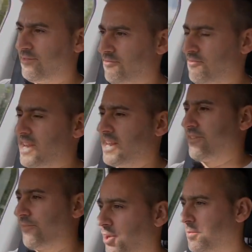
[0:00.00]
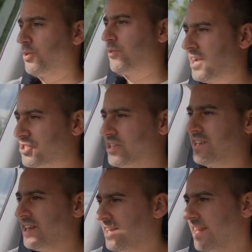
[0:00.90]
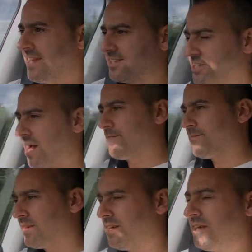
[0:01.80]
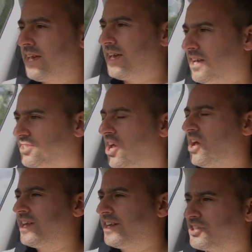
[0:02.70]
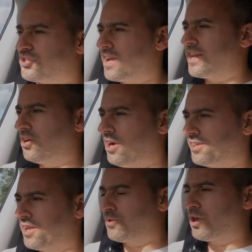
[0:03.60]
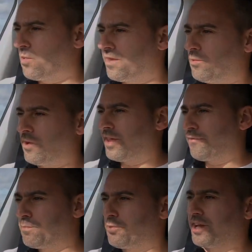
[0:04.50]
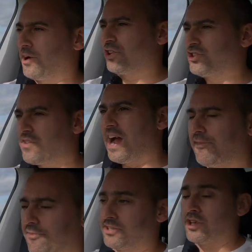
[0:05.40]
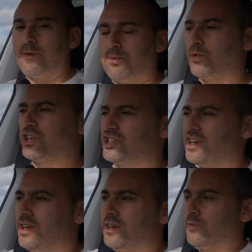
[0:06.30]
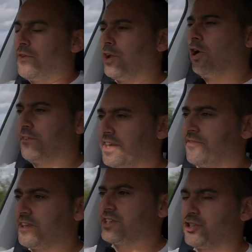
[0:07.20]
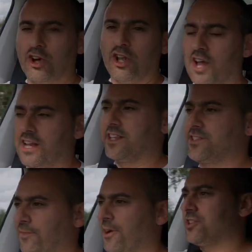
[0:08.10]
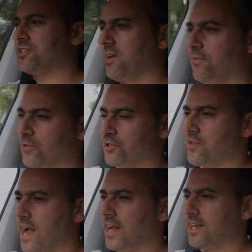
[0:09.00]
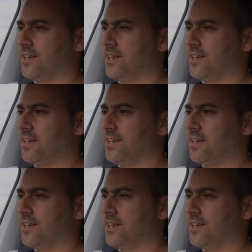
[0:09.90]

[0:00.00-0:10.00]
really phenomenal, actually. It's certainly in a straight line. I don't know if you put it on a track, for example, which with a lot of EVs, you're not likely to find yourself on track